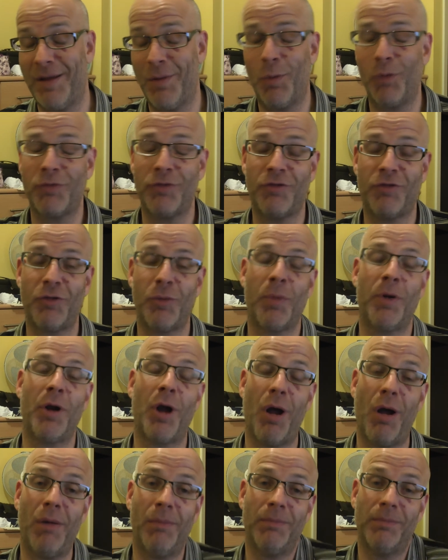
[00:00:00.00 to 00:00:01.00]
It wasn't something
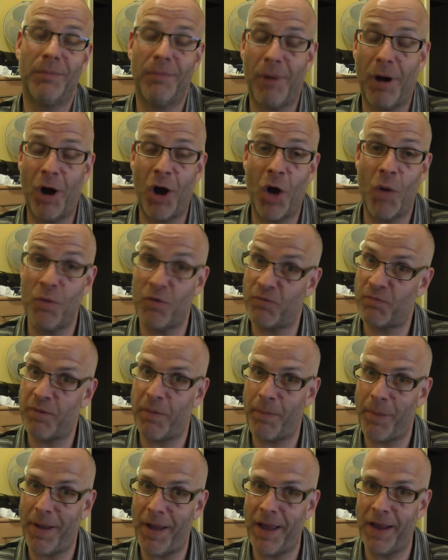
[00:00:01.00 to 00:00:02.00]
I was
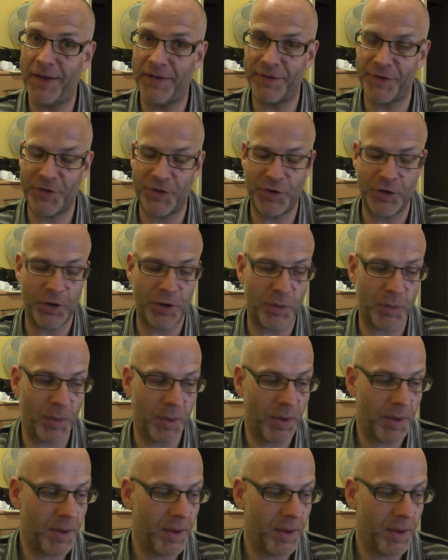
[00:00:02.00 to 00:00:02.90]
prepared to do,